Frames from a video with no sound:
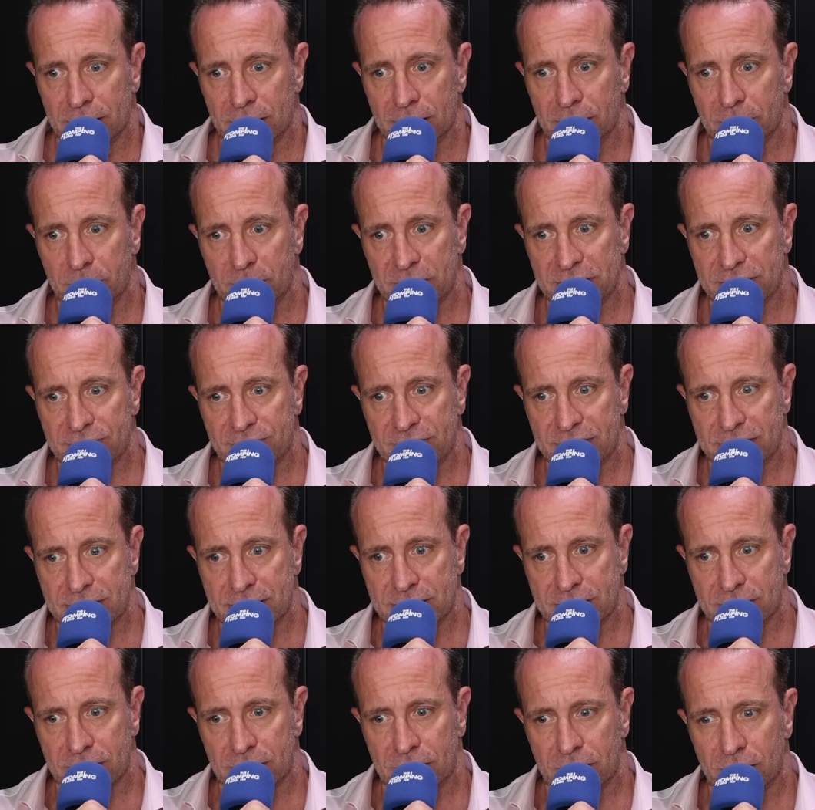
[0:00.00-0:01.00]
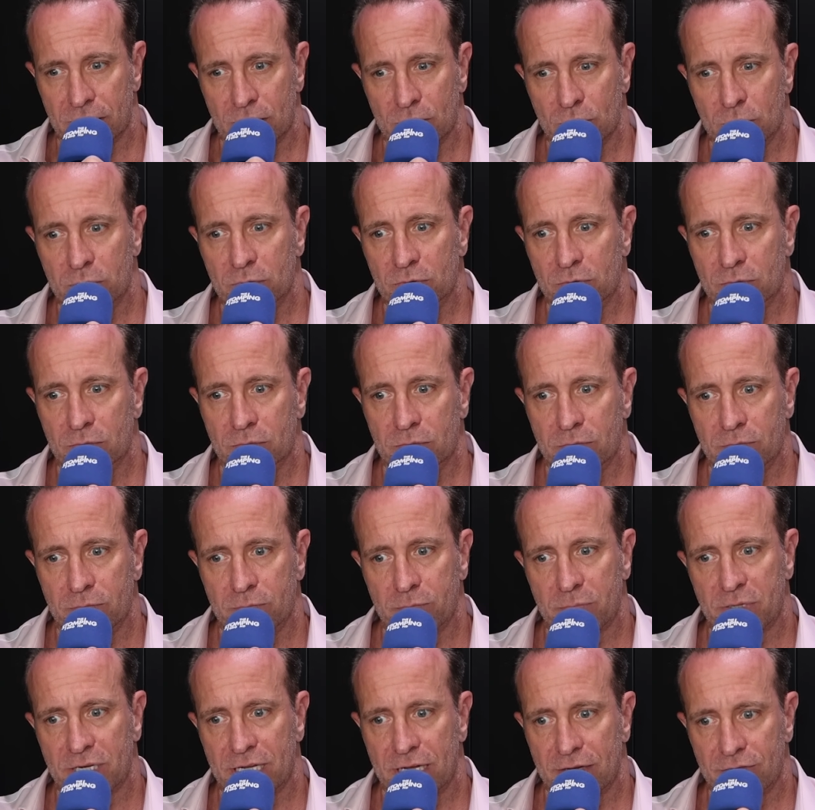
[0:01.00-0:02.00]
know, Misfits is a global
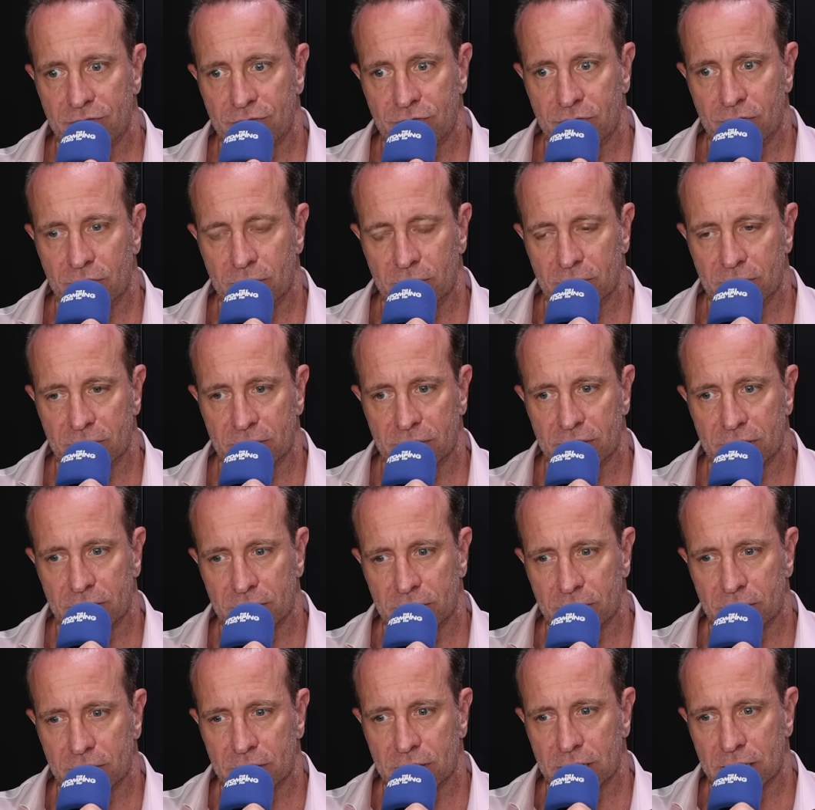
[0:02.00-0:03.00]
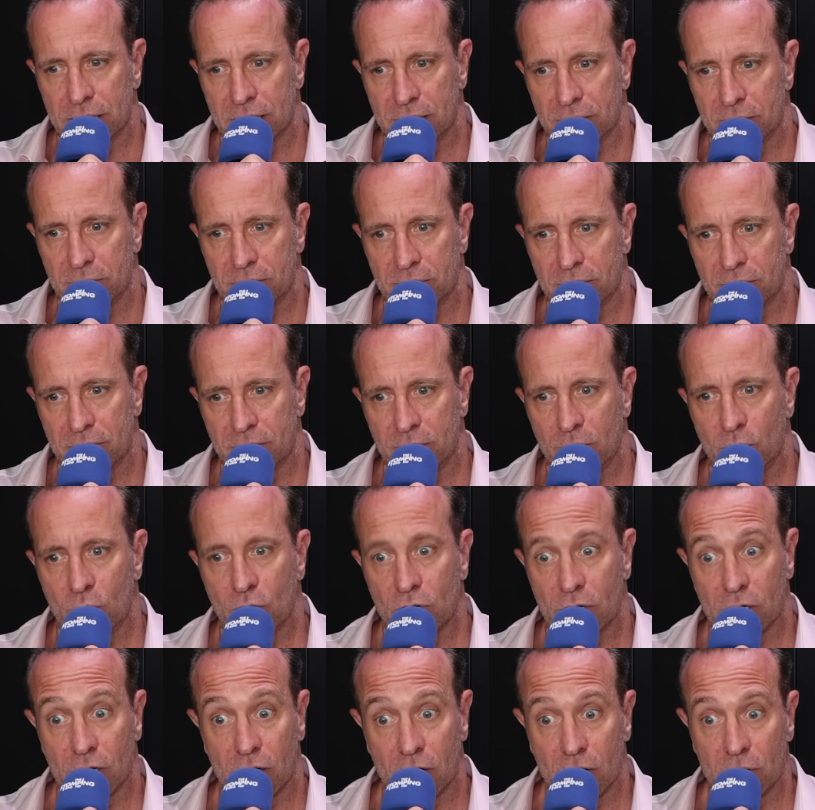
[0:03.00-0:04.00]
platform, you know, more
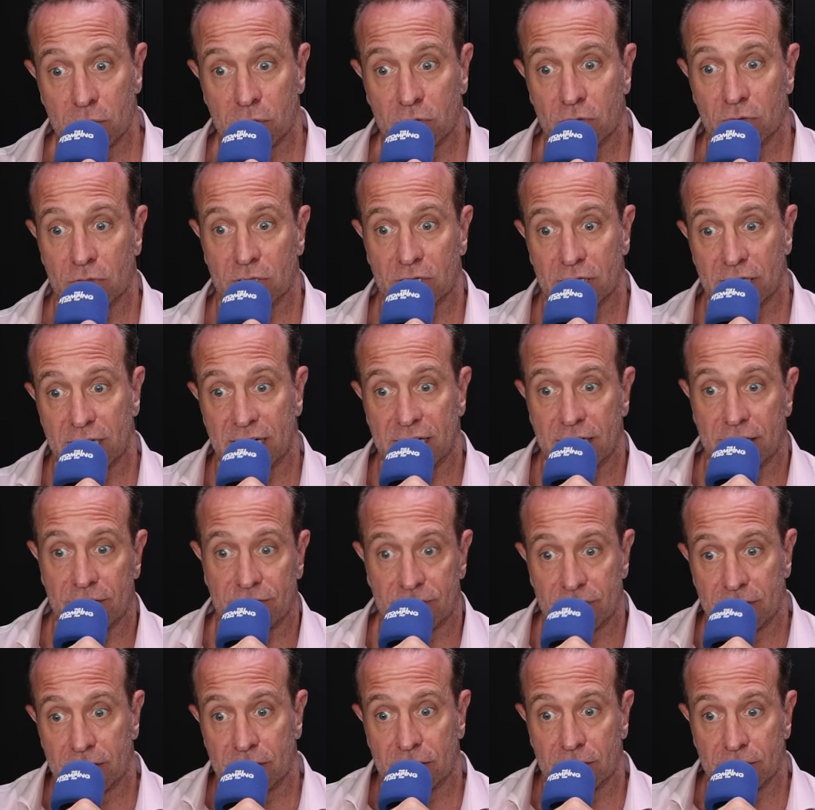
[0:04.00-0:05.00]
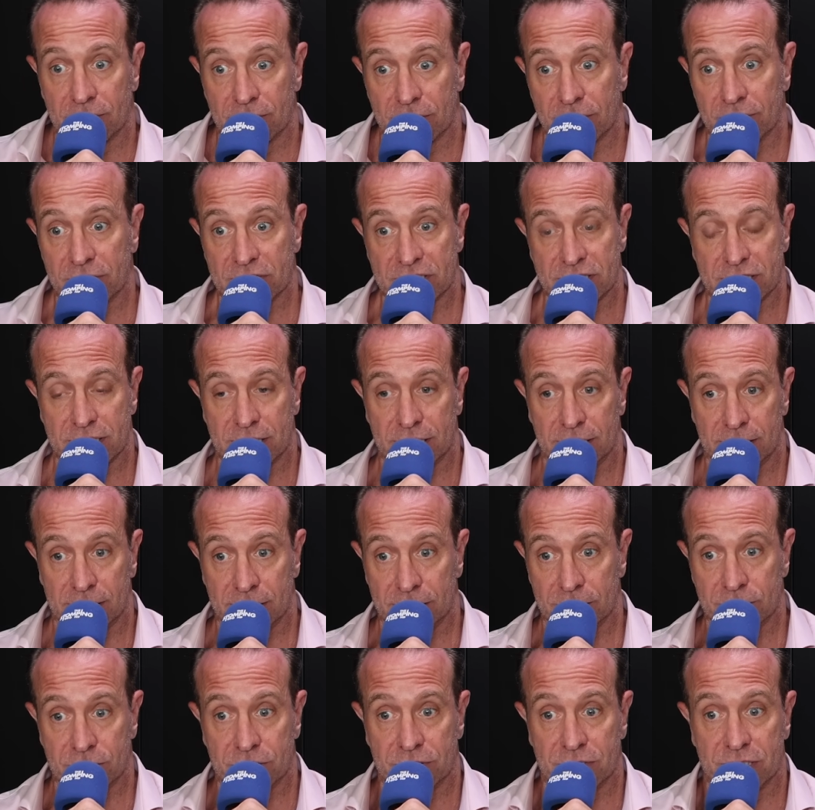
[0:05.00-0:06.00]
global than anything I've ever seen
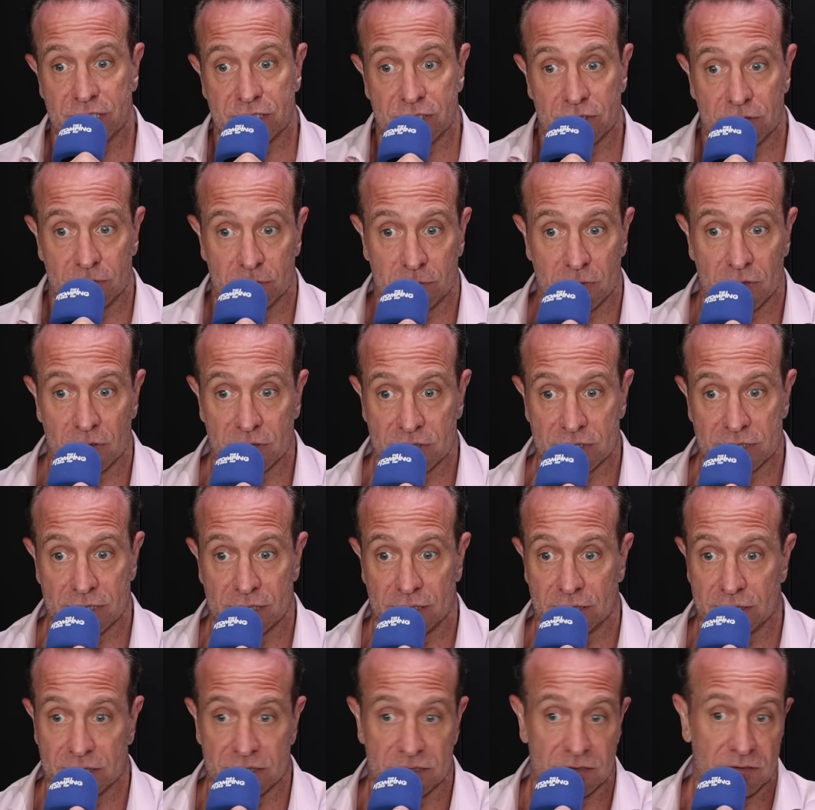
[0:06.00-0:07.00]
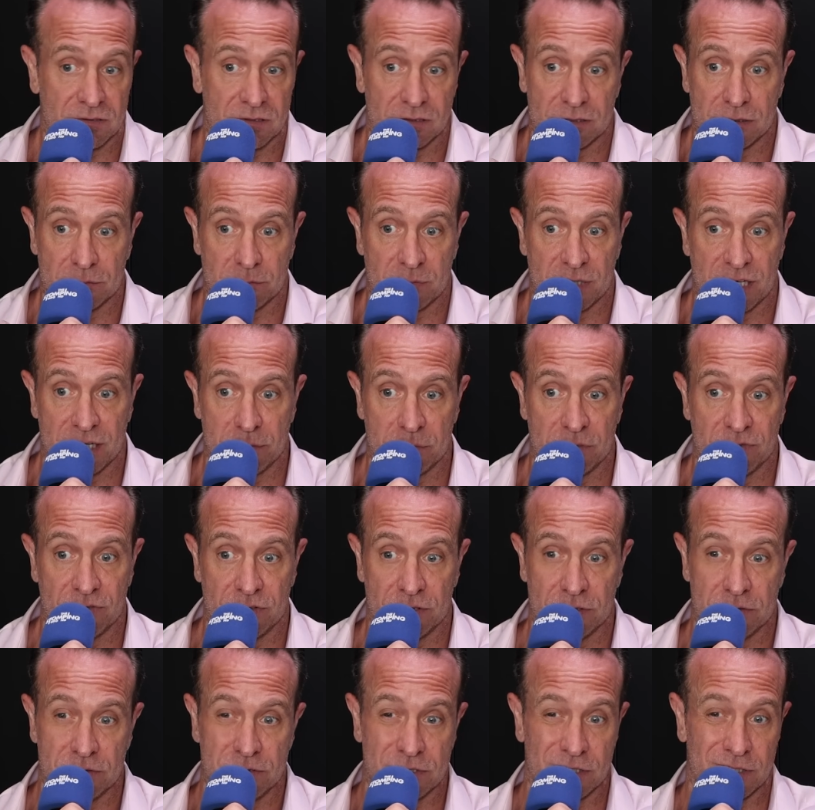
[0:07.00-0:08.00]
in traditional boxing. I just look at the
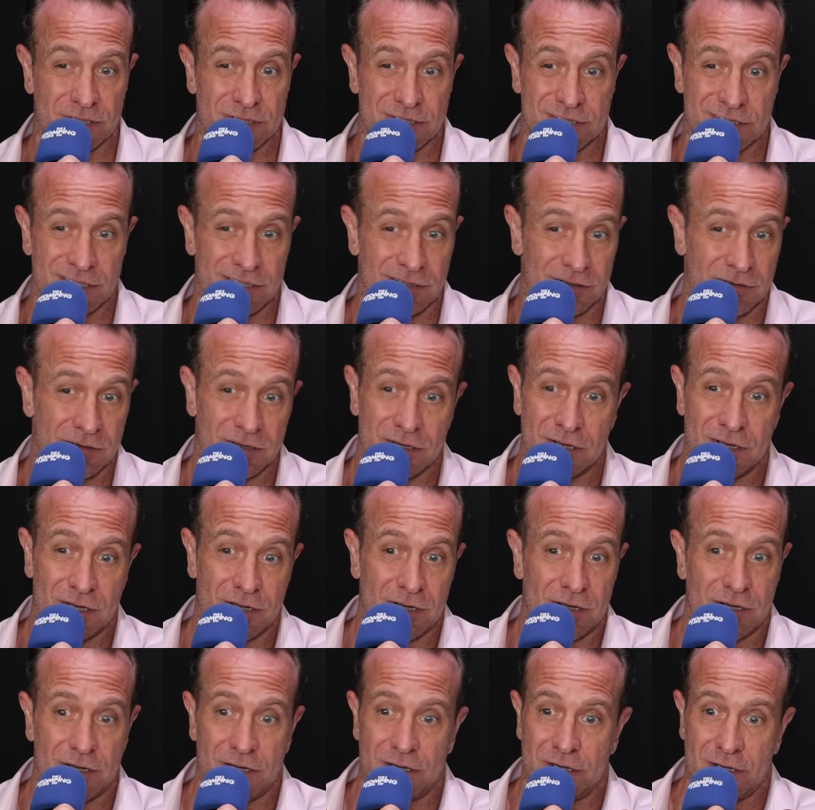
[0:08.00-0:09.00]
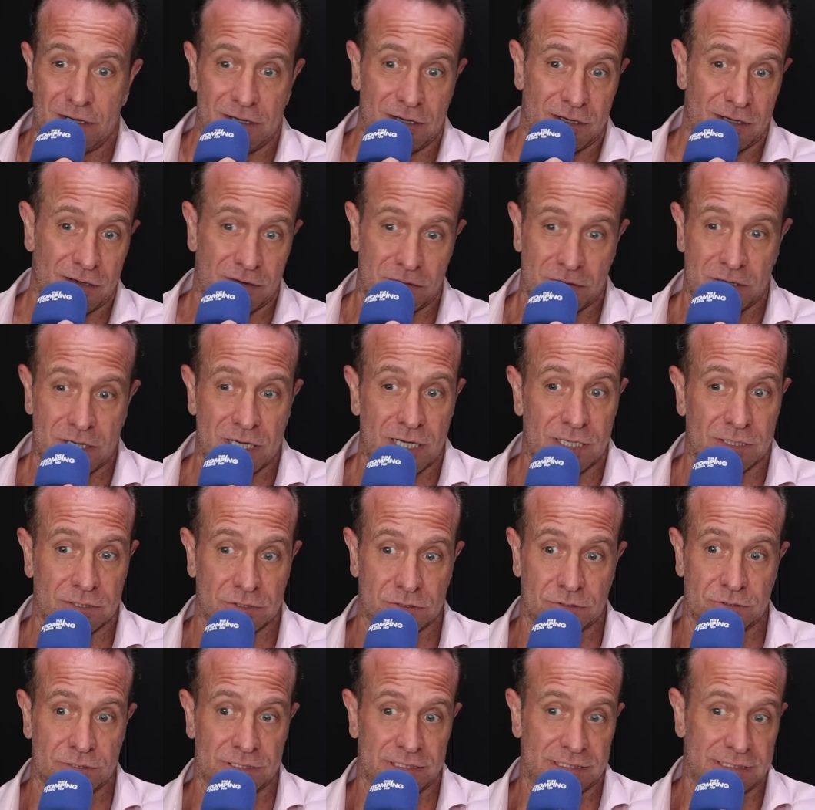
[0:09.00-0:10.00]
pay-per-views and I see, you know,
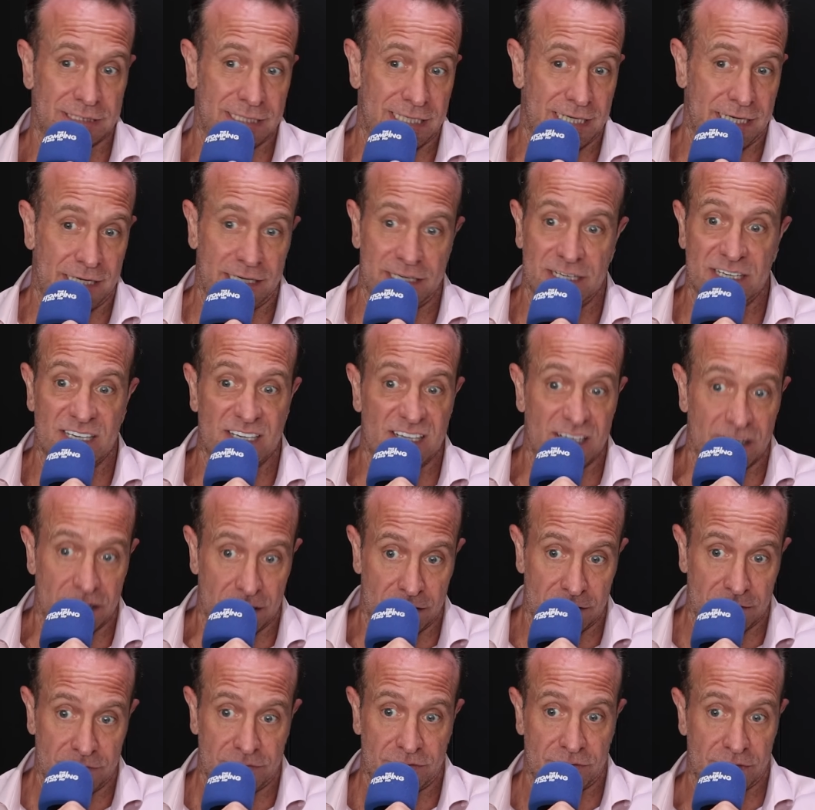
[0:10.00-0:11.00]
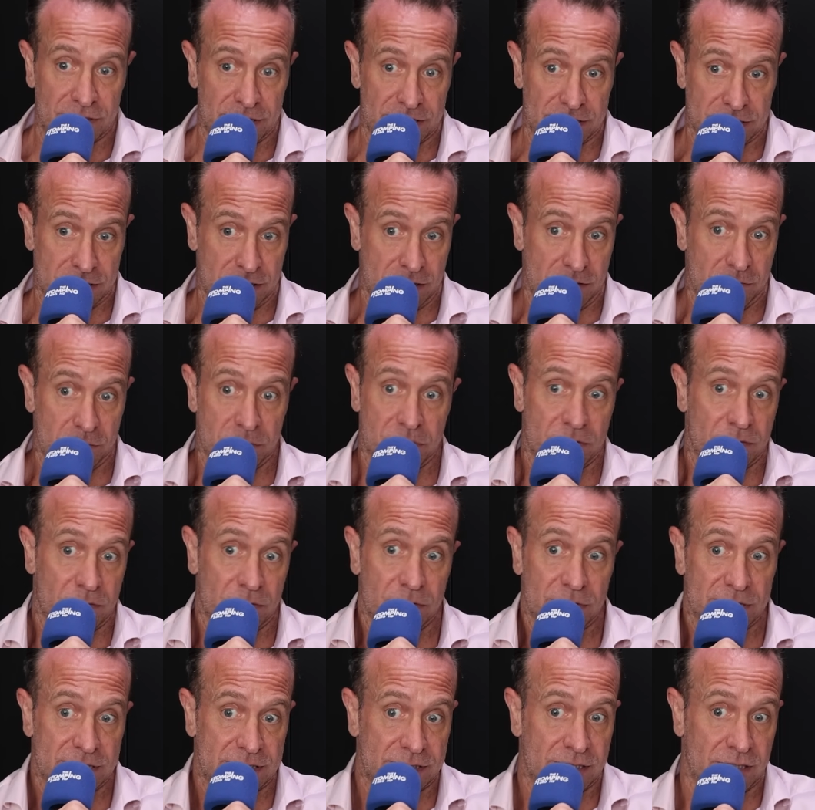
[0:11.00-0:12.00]
countries, India, for
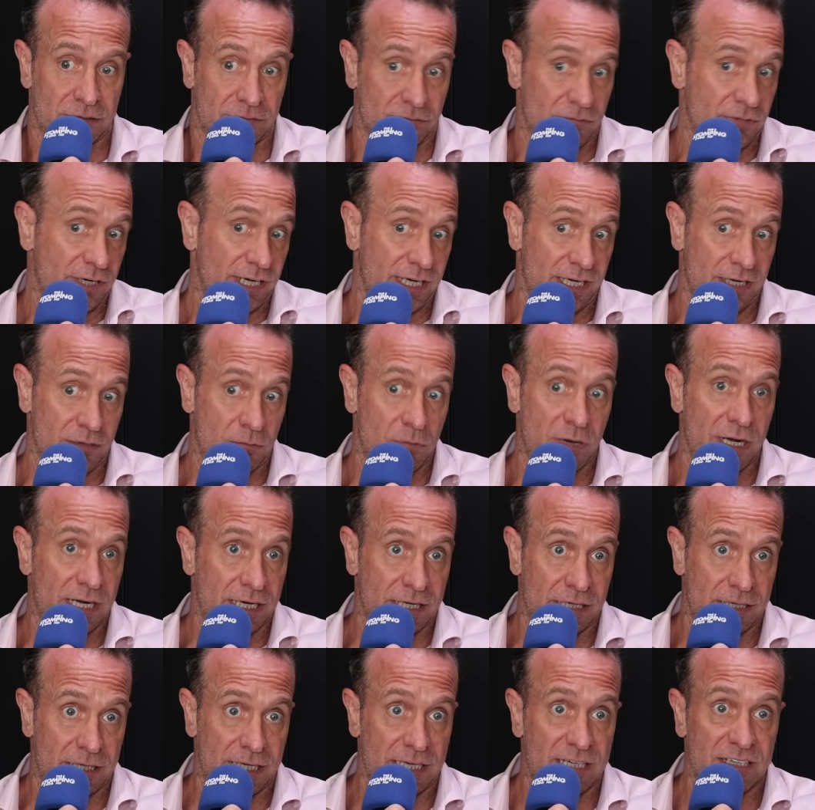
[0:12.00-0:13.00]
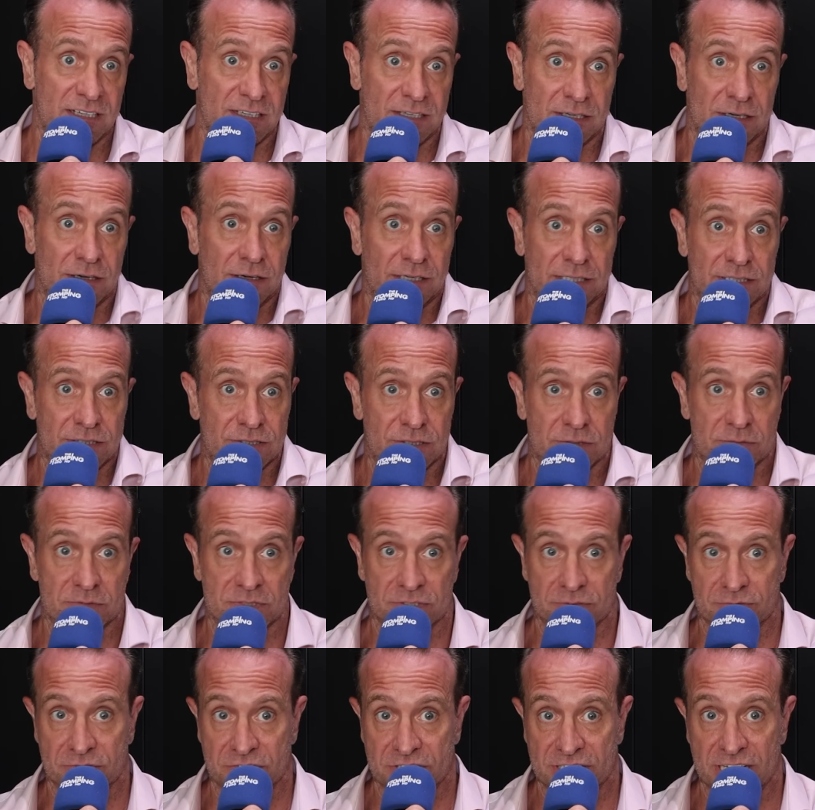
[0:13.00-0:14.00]
example, it's done really well in India in terms
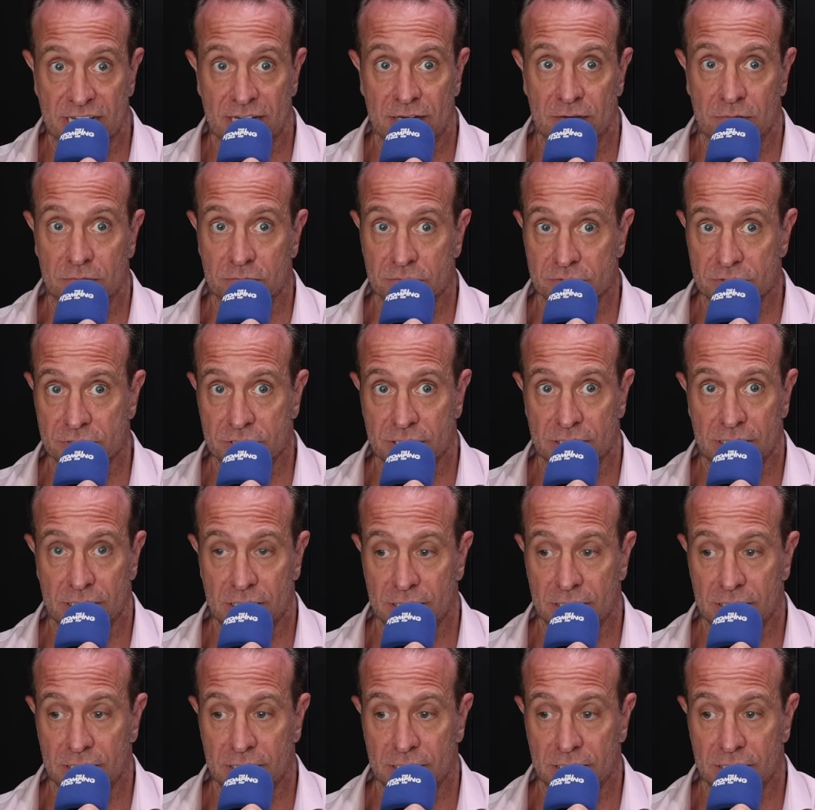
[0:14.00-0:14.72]
of sales.